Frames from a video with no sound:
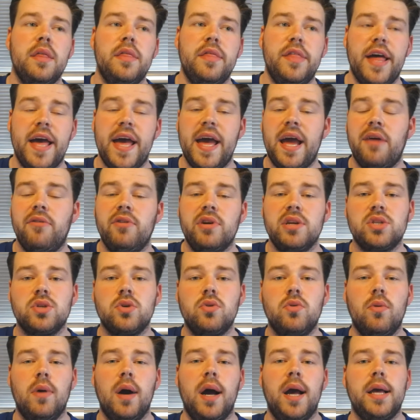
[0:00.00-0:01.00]
there is
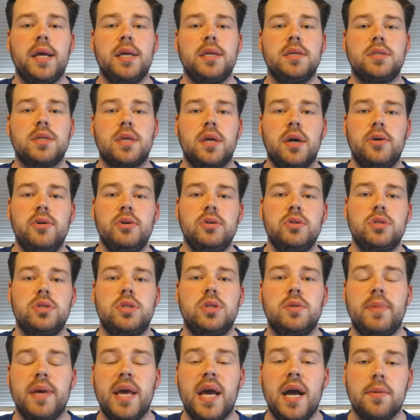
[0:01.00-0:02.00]
always going
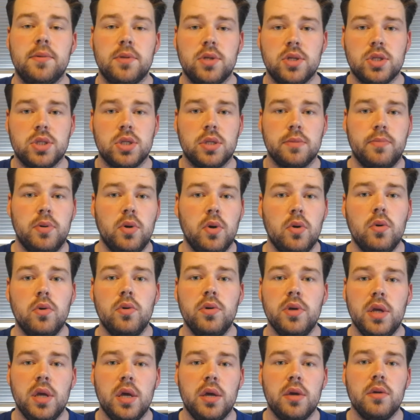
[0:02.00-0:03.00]
to be able to
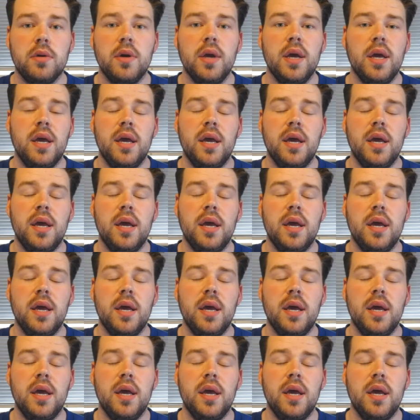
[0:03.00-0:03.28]
support you.